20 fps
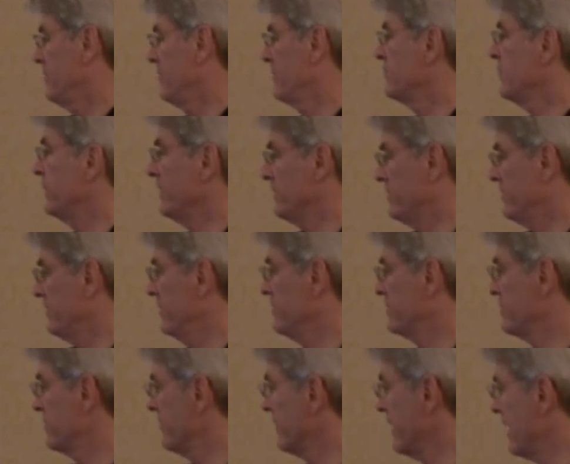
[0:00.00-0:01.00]
uh, between two,
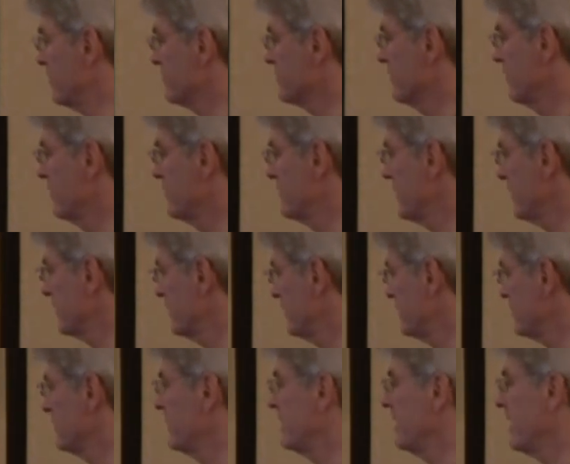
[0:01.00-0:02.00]
these two camps of
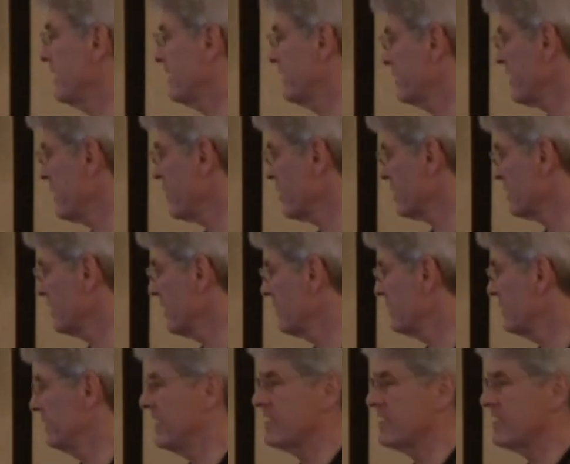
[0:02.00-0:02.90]
objectivism in the academic level,